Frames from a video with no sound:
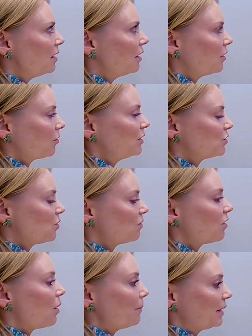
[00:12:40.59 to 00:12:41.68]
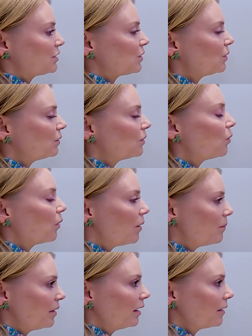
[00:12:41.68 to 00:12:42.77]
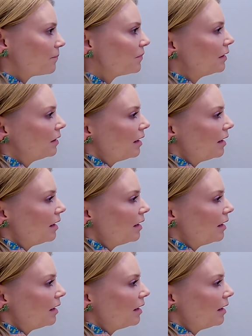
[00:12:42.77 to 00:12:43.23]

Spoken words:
increase overall mental well-being.